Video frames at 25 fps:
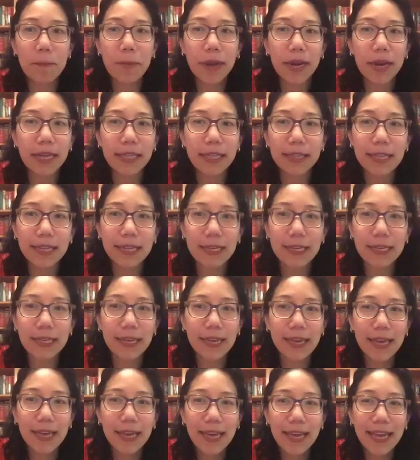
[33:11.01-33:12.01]
But I think,
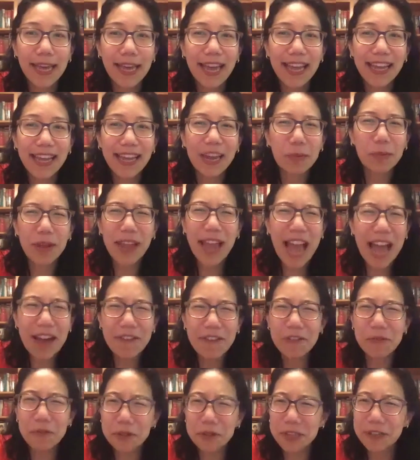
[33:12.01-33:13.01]
again, we
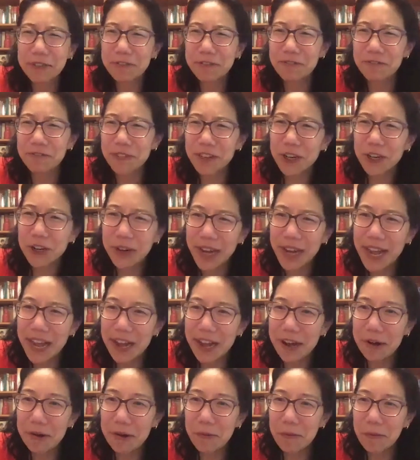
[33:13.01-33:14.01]
haven't really figured
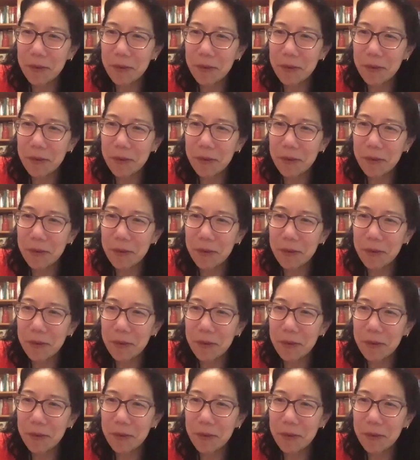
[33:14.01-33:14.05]
out,